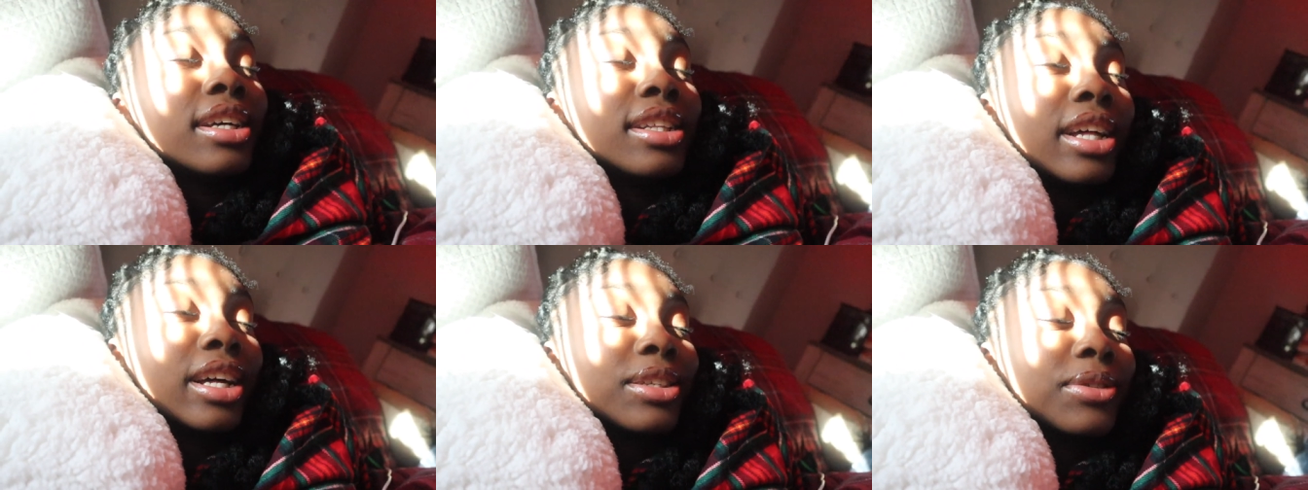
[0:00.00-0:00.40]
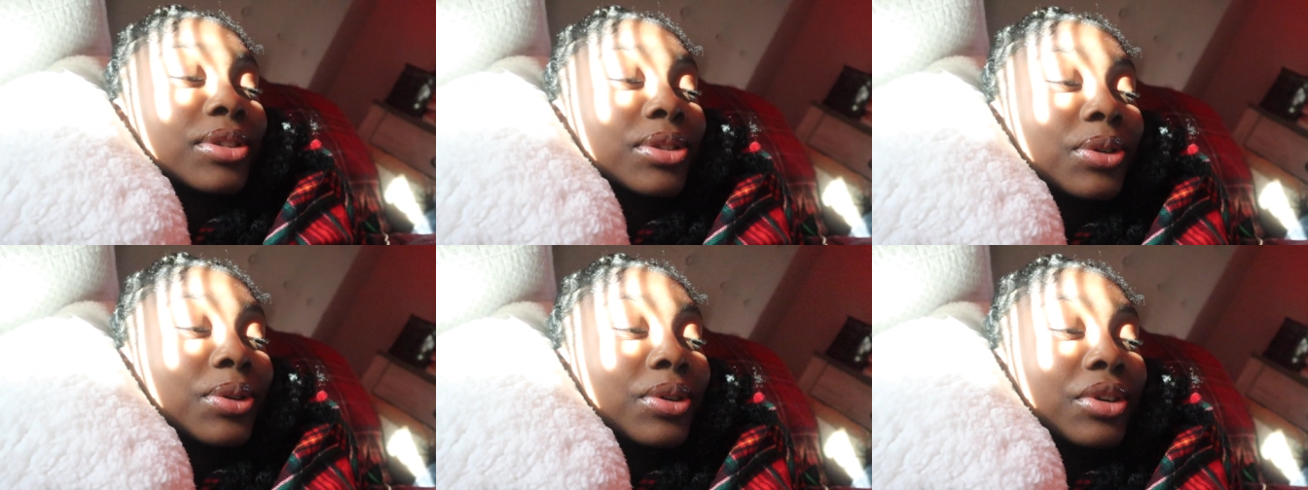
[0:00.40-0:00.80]
that's
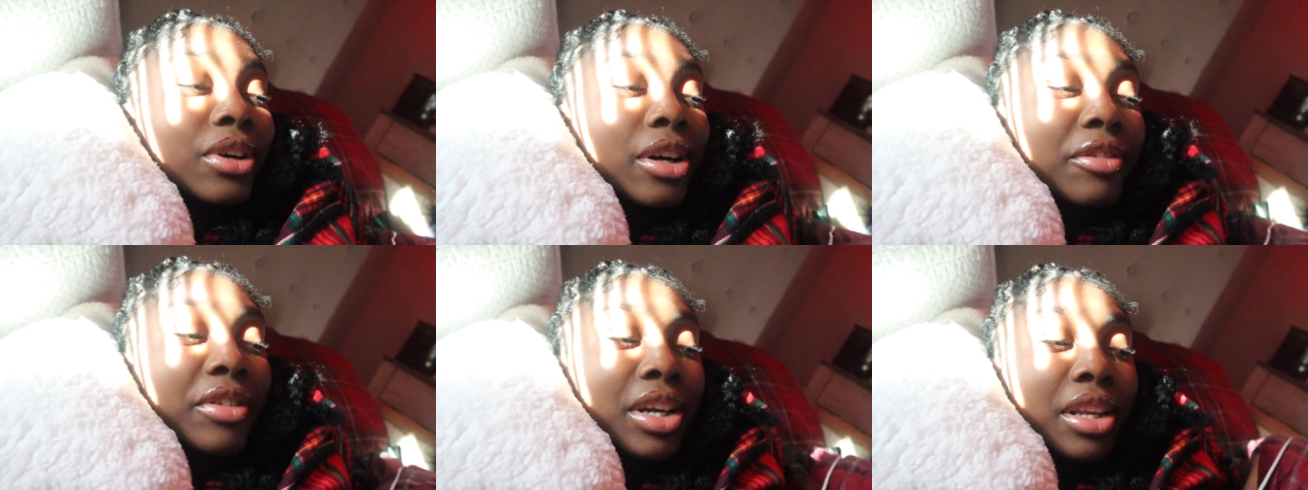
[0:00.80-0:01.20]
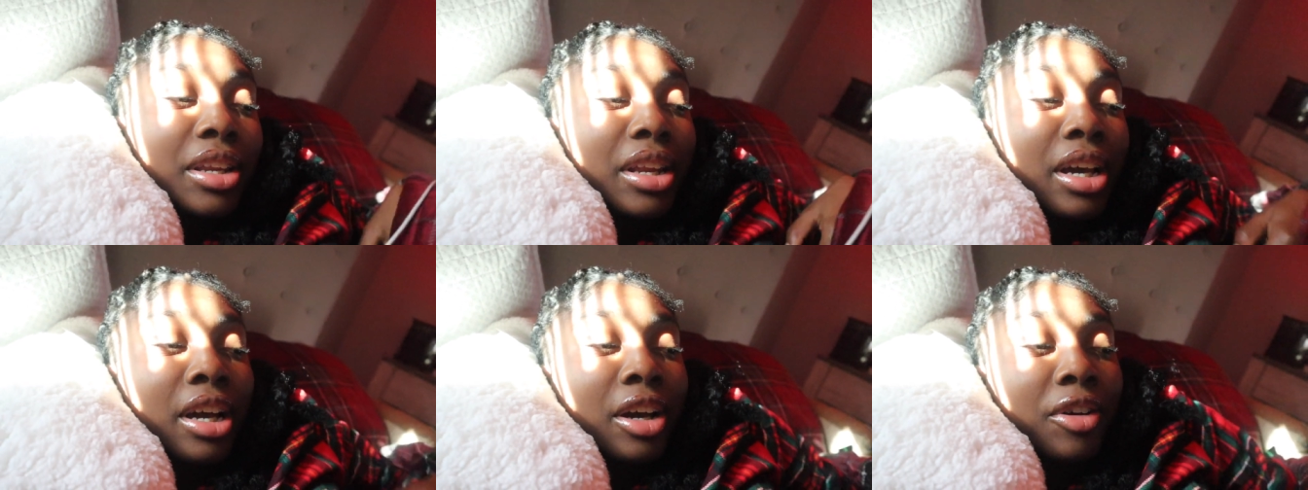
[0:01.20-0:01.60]
what's going on right
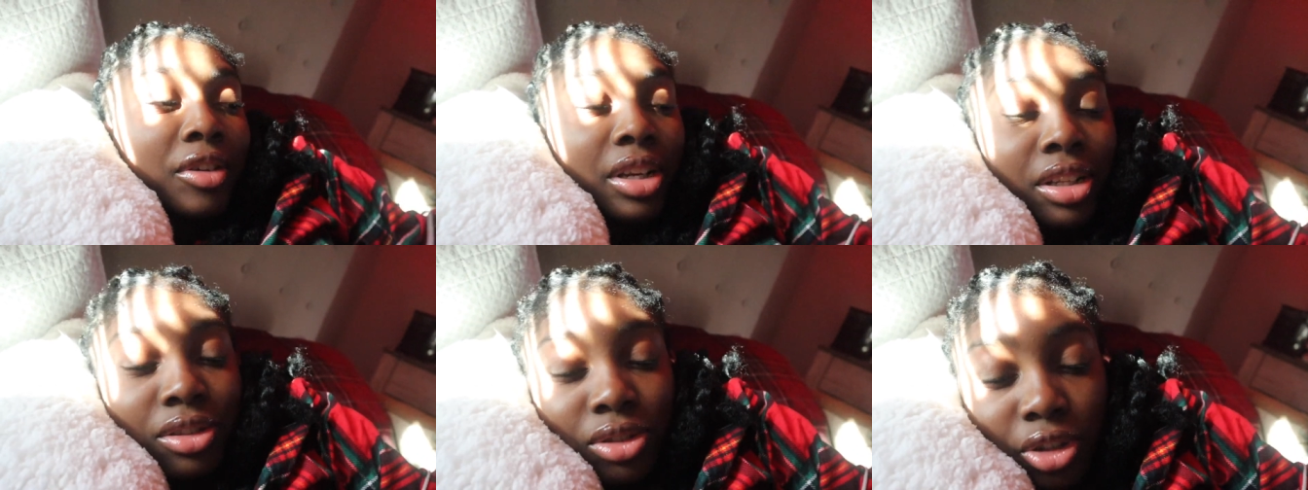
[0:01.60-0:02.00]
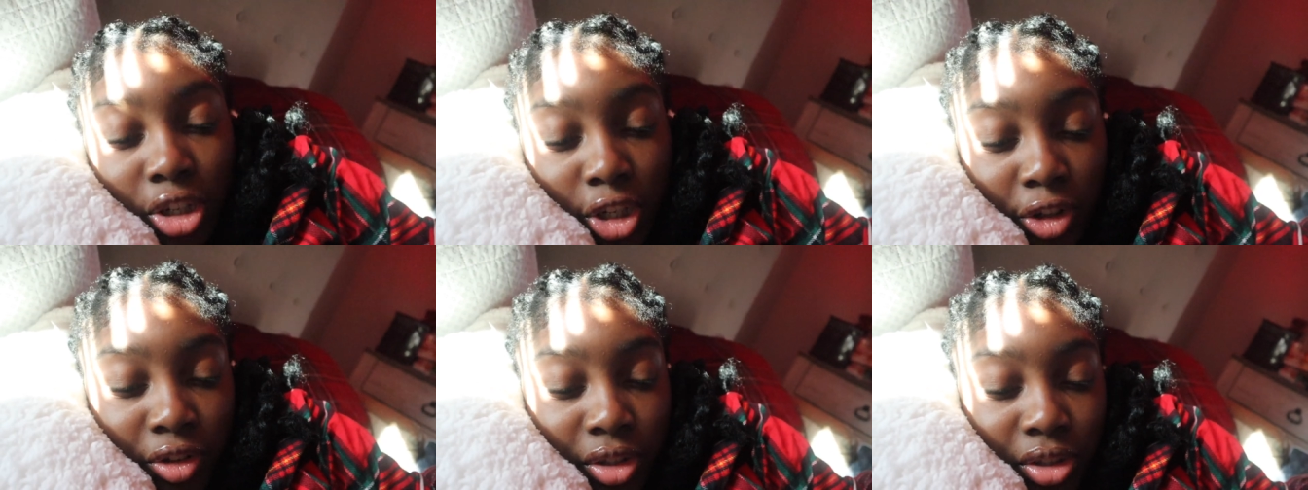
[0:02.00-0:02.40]
now. It is
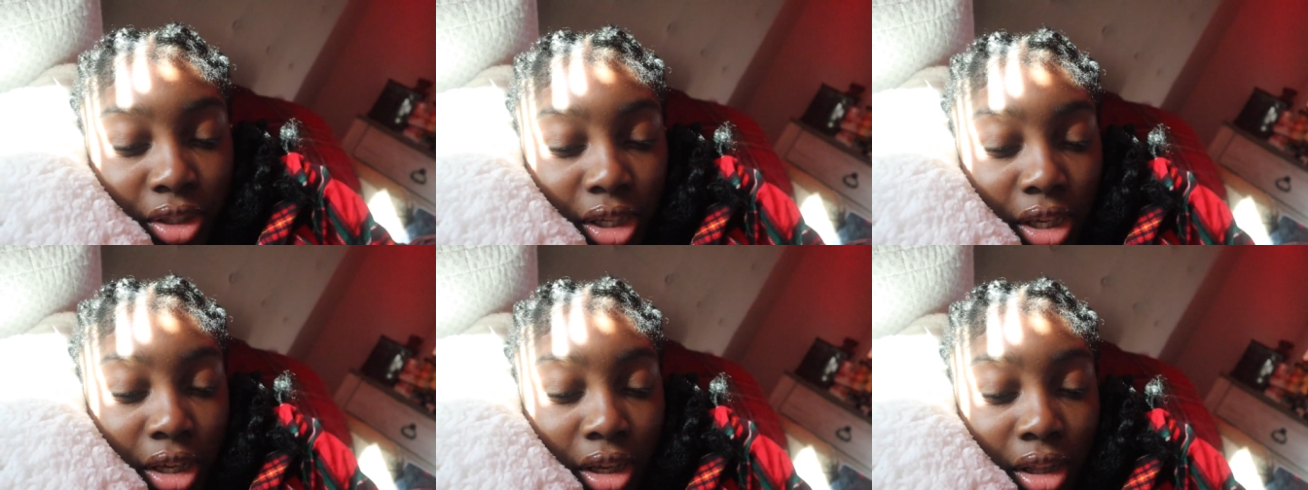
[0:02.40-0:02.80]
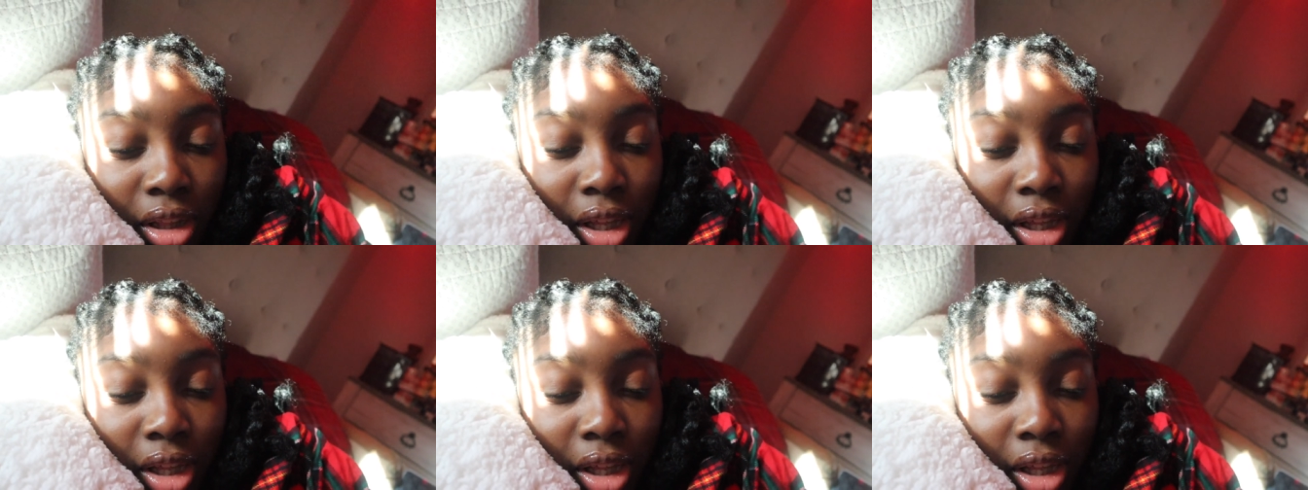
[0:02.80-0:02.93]
currently,